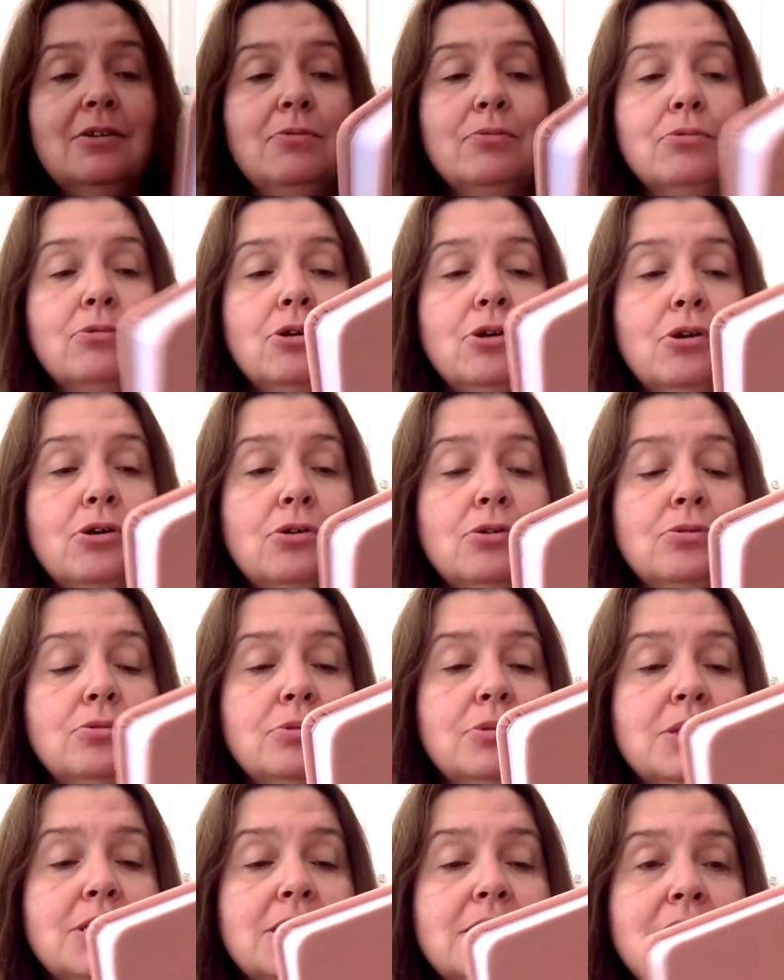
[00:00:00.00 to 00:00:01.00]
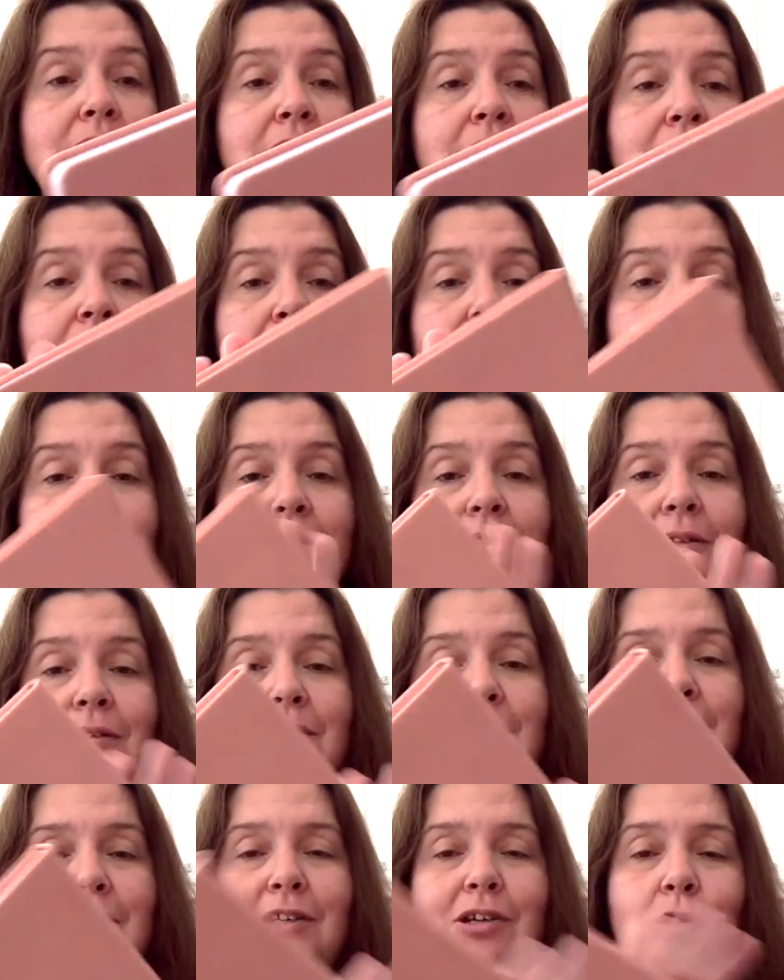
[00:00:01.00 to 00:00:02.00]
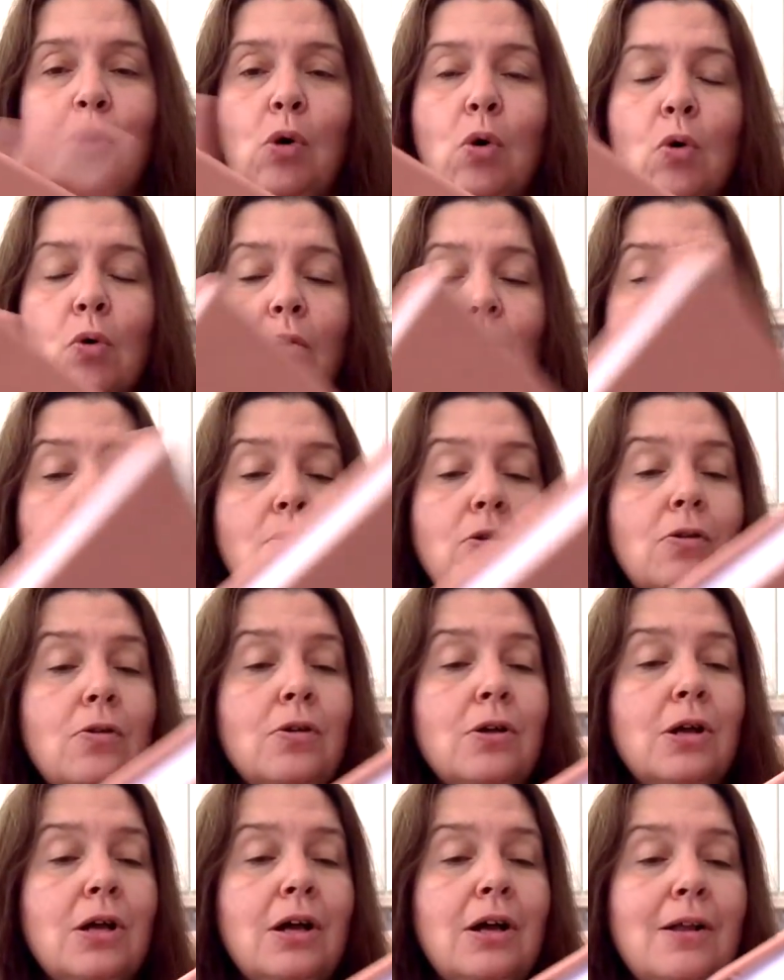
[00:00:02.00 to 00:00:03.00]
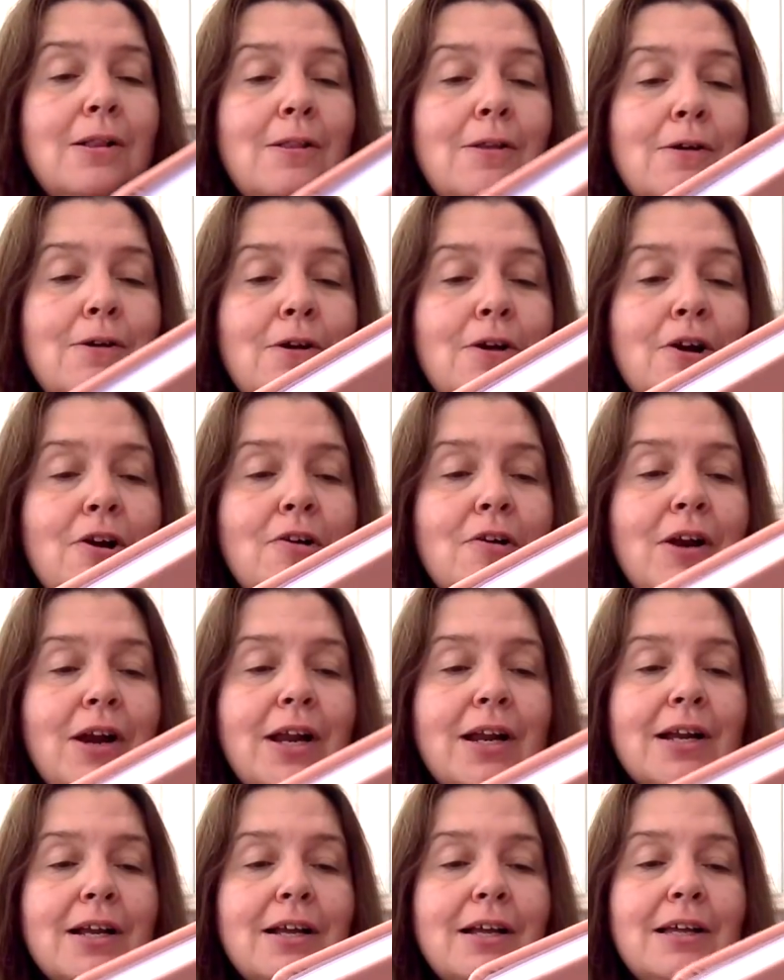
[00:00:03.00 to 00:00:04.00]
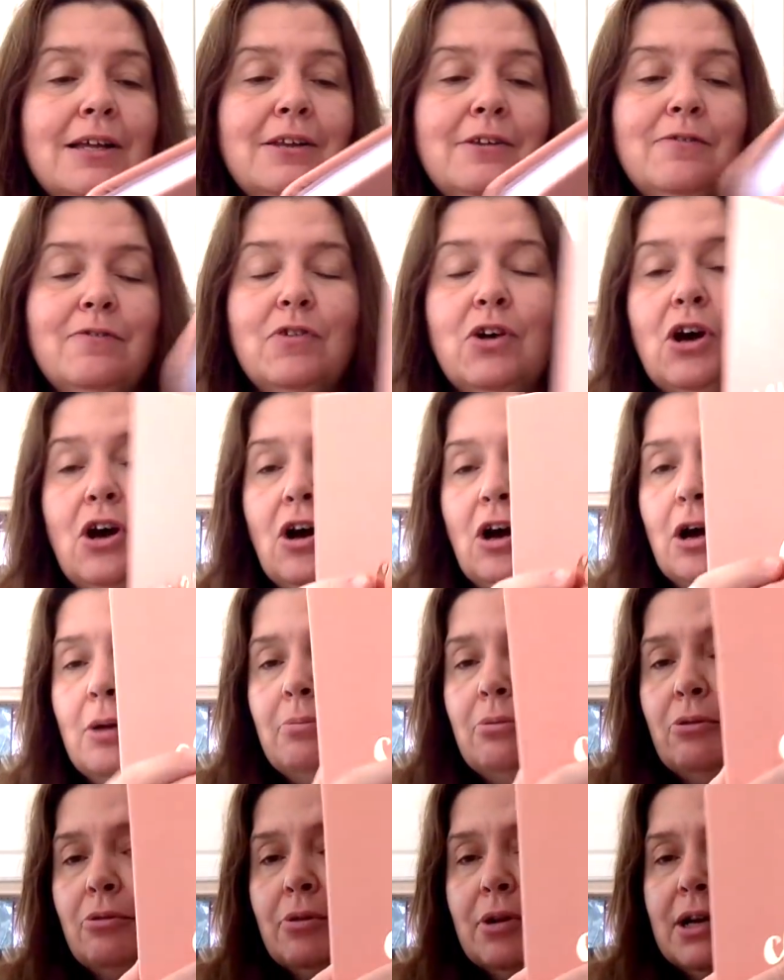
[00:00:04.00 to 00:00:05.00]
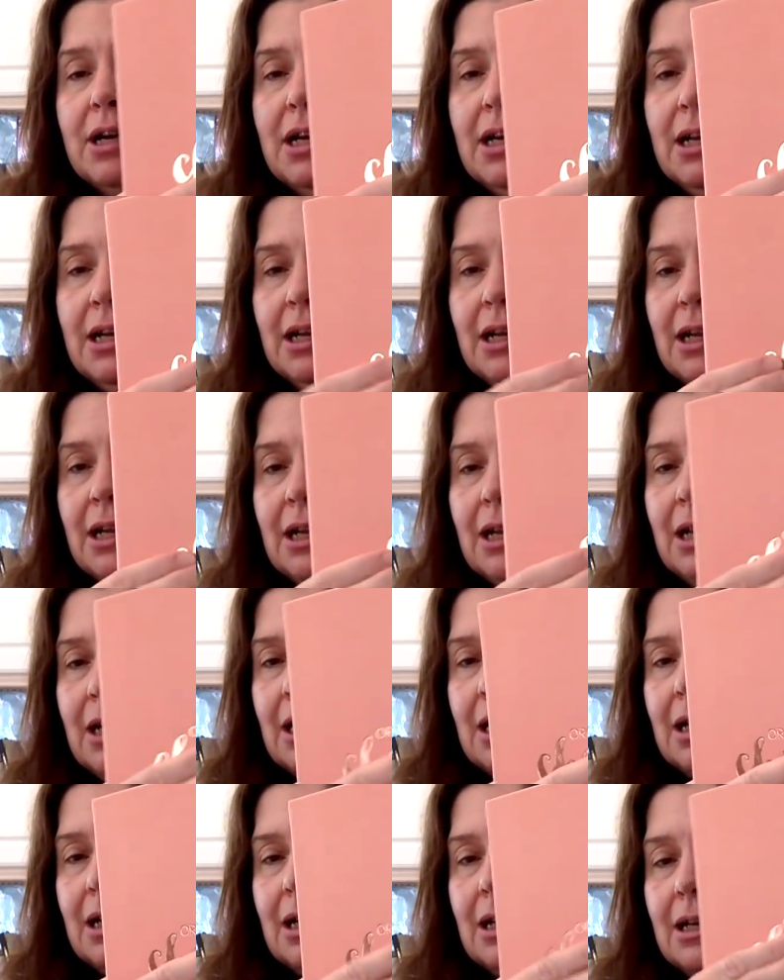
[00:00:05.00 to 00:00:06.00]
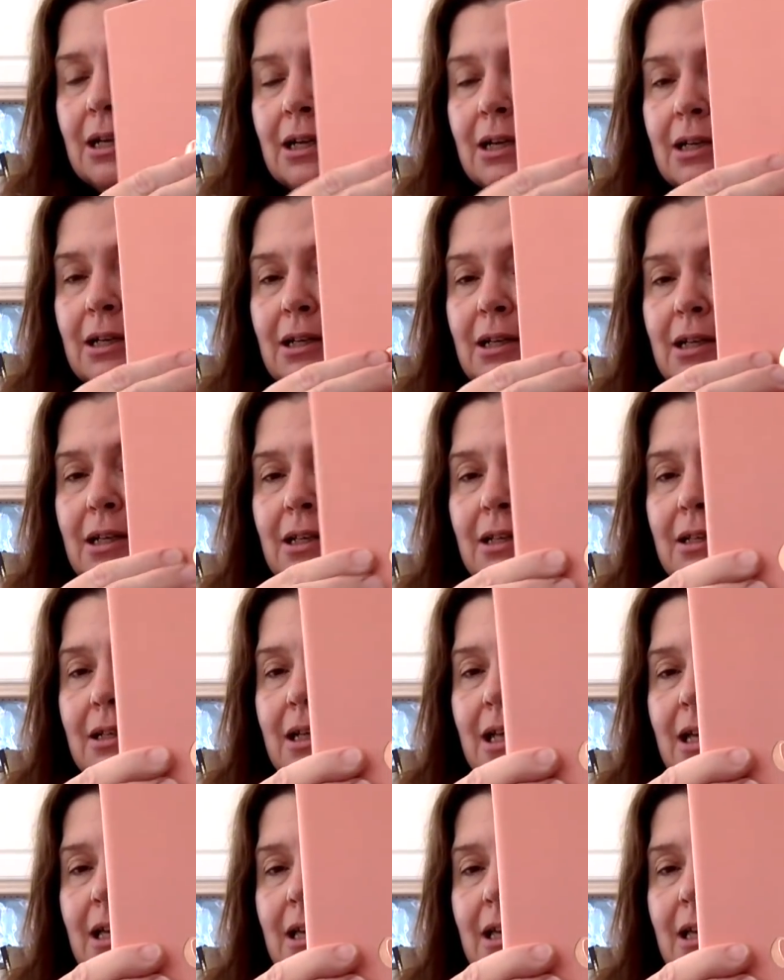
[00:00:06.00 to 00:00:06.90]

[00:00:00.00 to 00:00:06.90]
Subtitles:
rose, like coral color and kind of coppery inlay